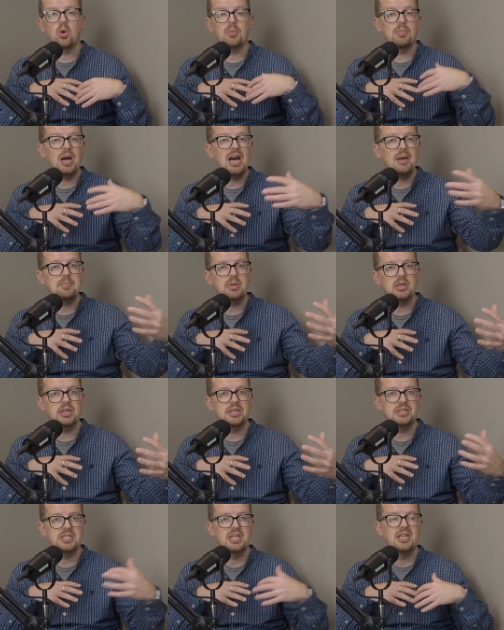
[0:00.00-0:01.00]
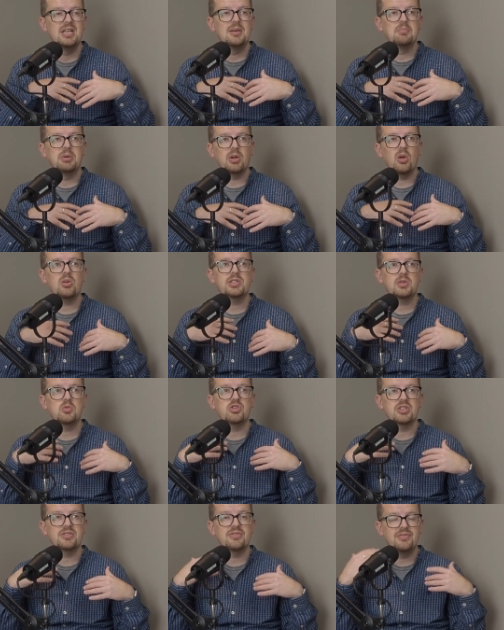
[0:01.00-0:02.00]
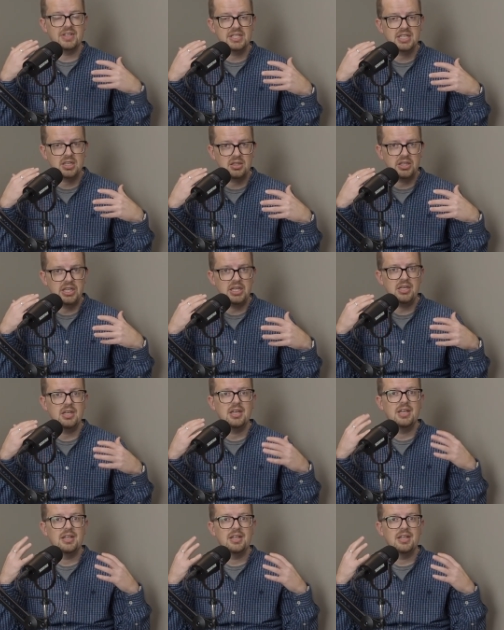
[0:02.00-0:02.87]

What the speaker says: populous, but also just physically,